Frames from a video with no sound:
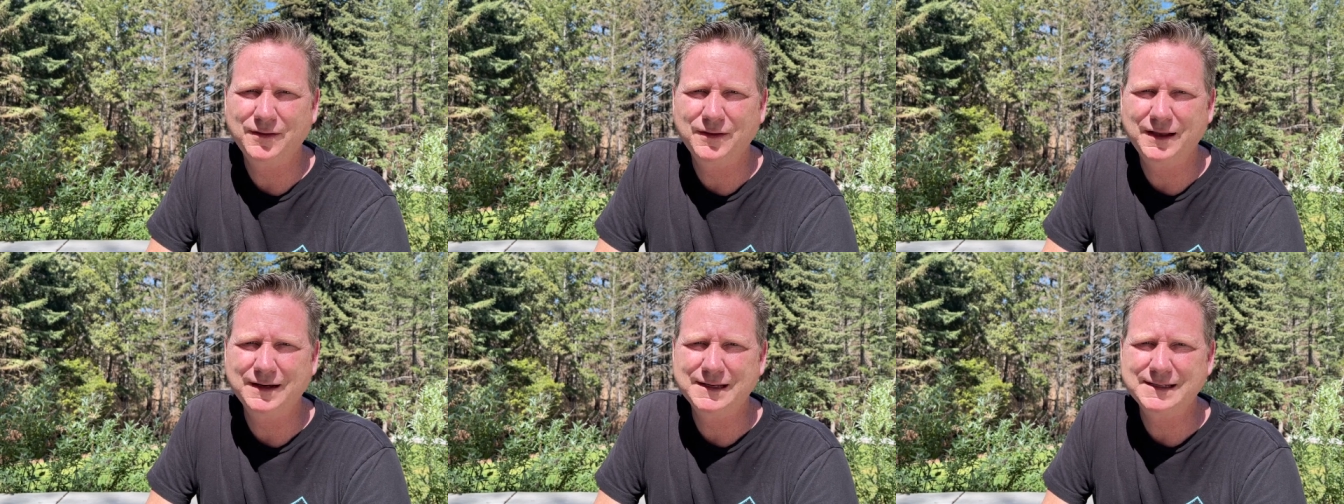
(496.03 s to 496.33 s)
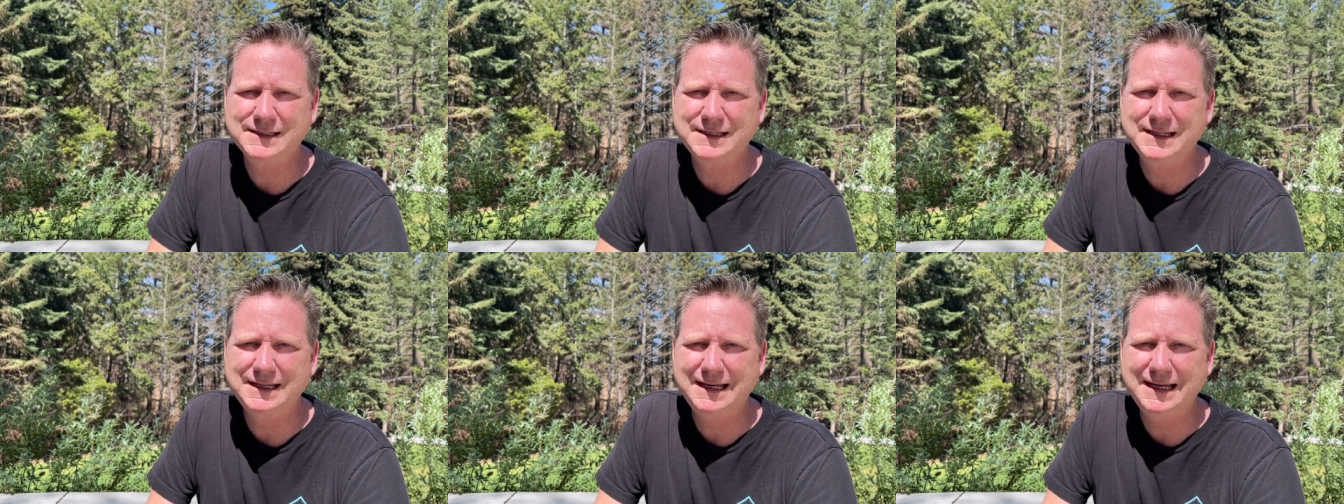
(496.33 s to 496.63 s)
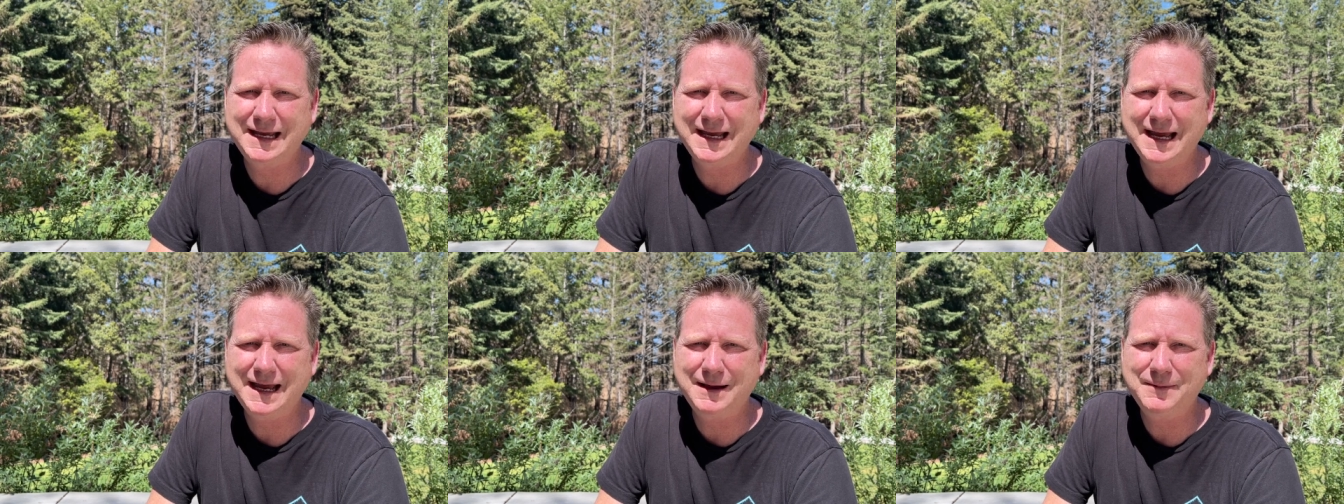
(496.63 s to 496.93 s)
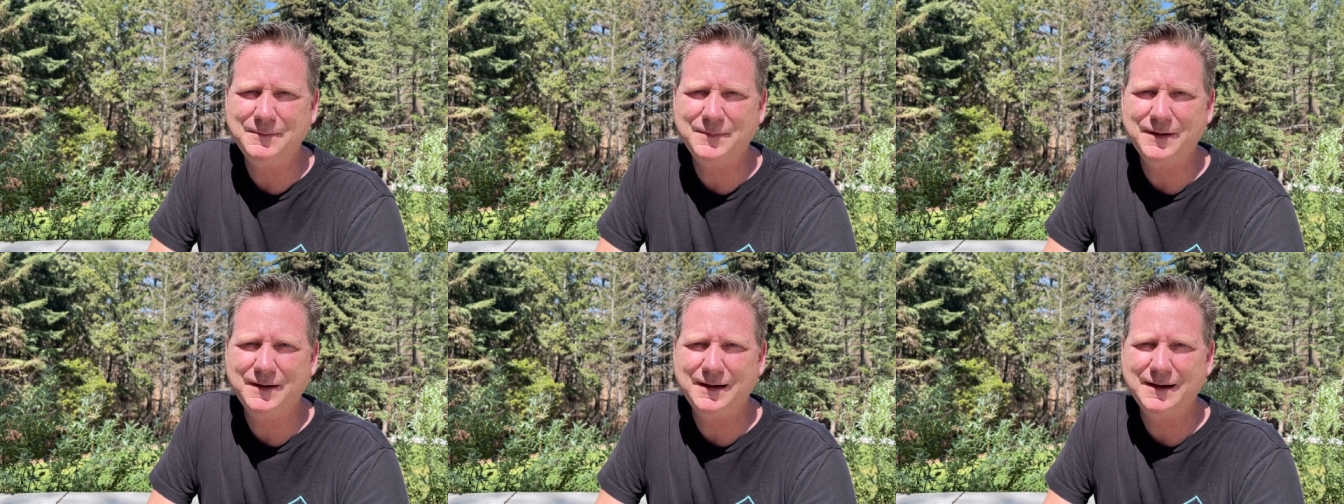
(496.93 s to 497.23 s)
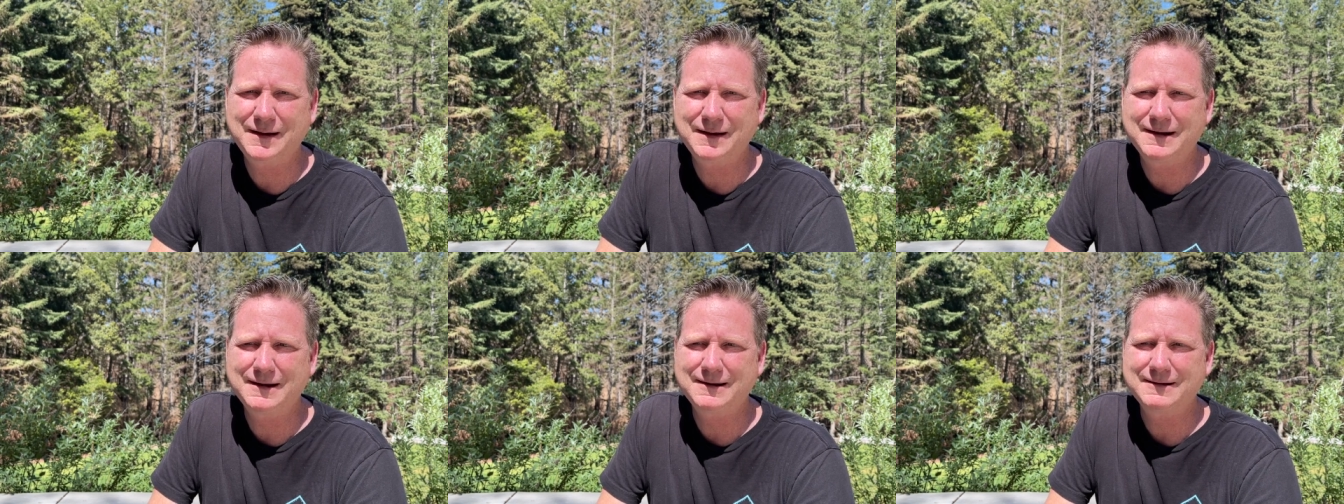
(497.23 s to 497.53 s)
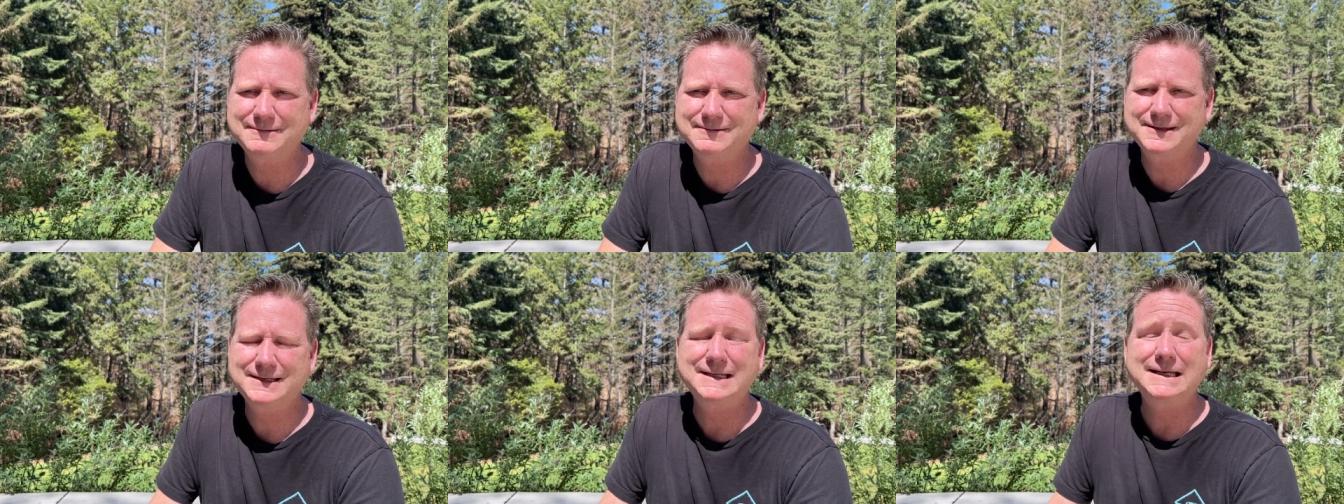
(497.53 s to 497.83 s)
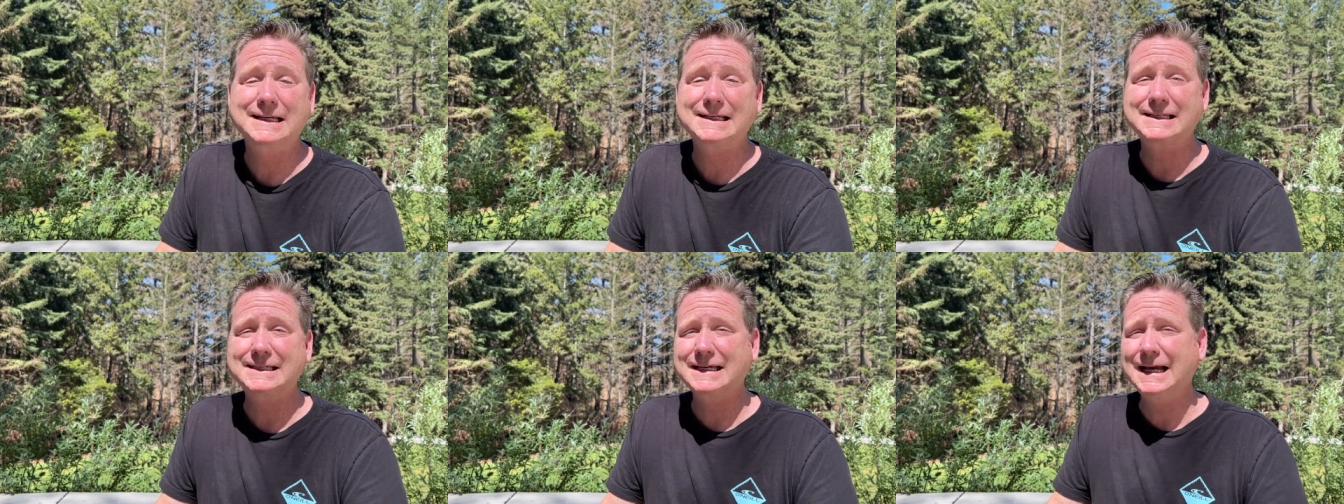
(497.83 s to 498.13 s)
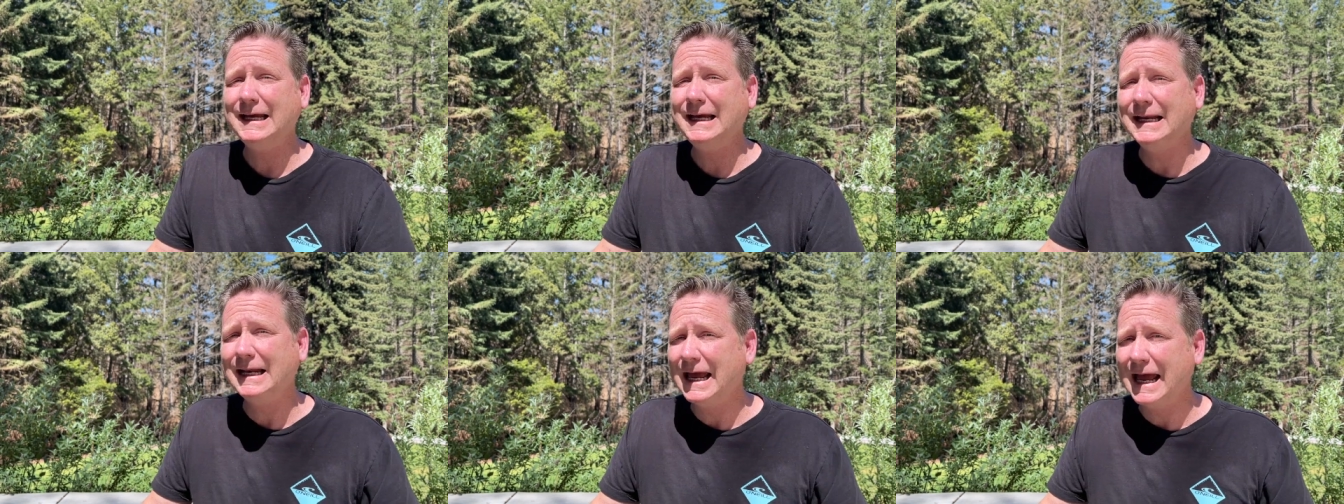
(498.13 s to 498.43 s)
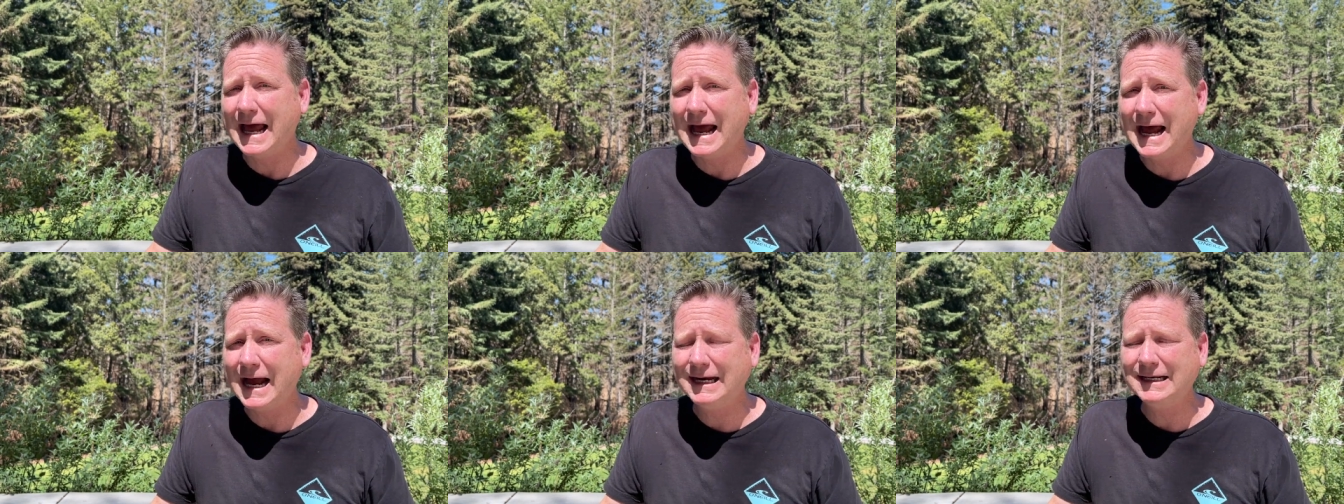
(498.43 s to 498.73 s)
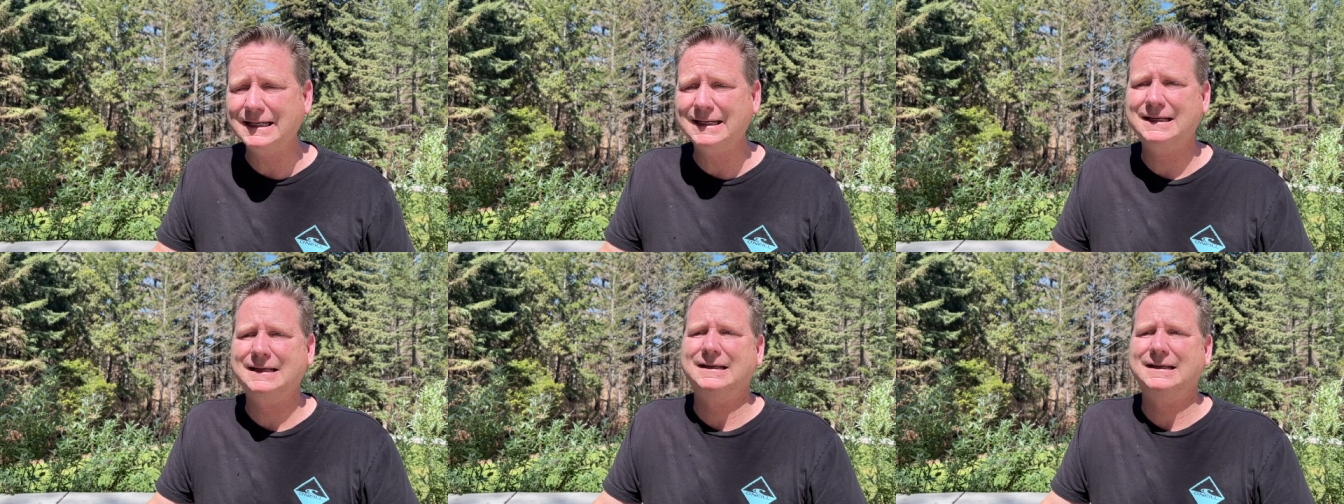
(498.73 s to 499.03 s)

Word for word: than to see camp, see a second act,